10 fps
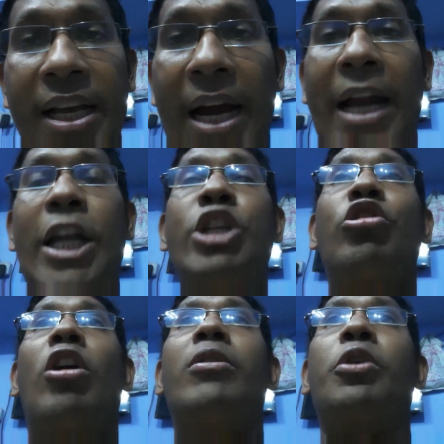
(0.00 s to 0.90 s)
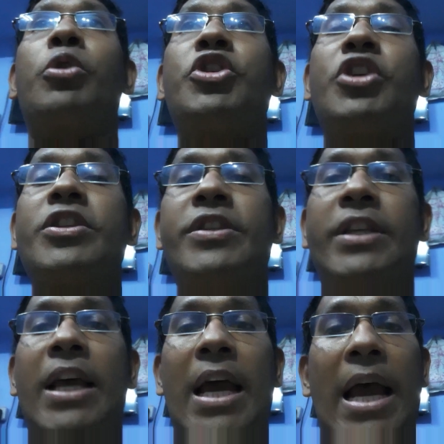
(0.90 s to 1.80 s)
kindly solve the
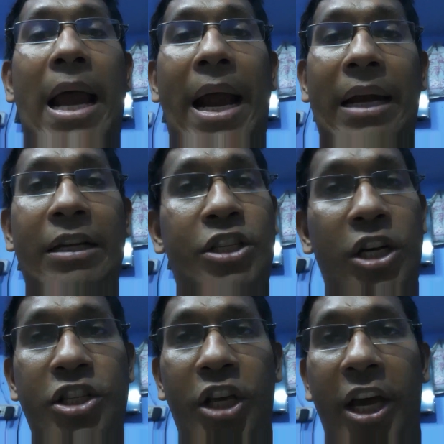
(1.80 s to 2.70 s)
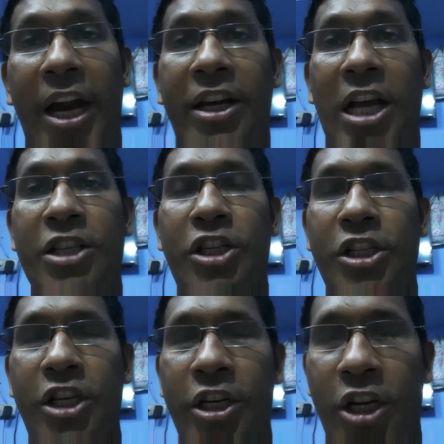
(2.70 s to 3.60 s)
questions and search the correct
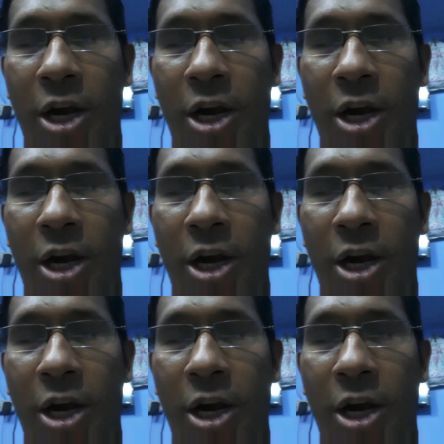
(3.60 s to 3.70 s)
answers and